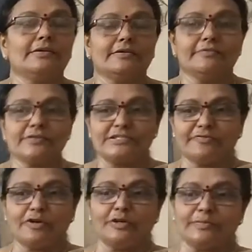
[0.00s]
First of
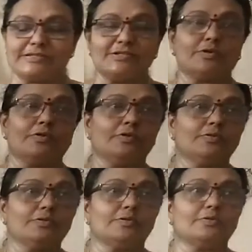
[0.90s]
all, you must know
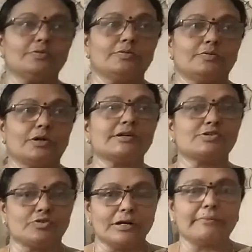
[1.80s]
what is
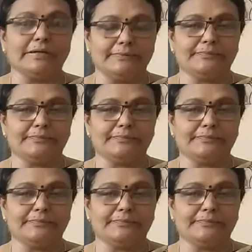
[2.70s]
tsunami.